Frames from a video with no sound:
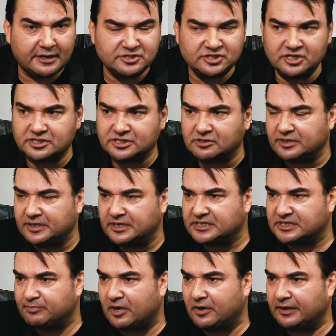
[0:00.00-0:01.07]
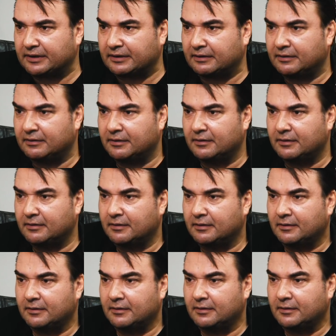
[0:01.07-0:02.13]
she's still here smiling.
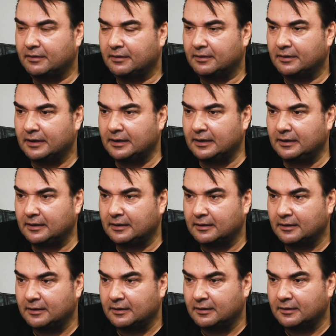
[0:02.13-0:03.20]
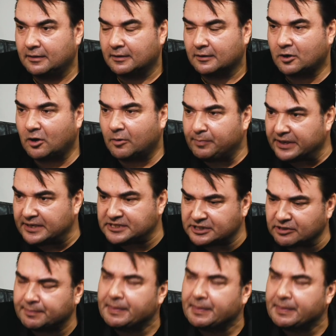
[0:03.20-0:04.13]
Huh? God bless you.